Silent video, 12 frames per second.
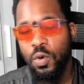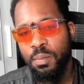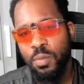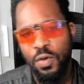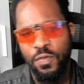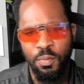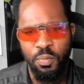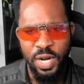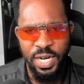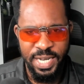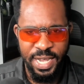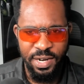more of a
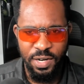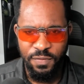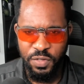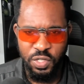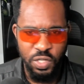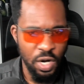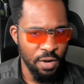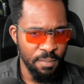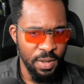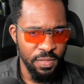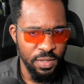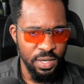breakdown of the STAR
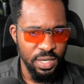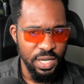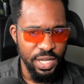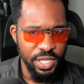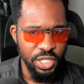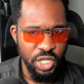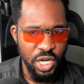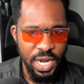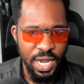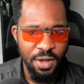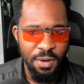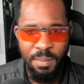method,
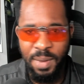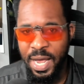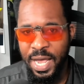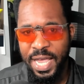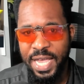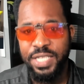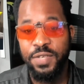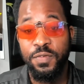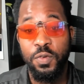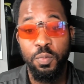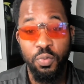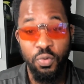check out my
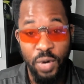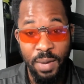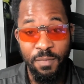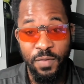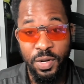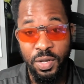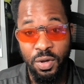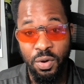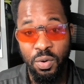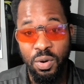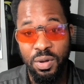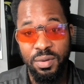interview prep
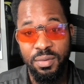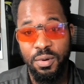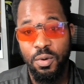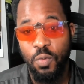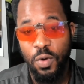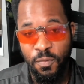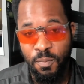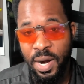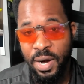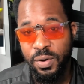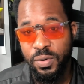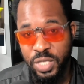video with Mario's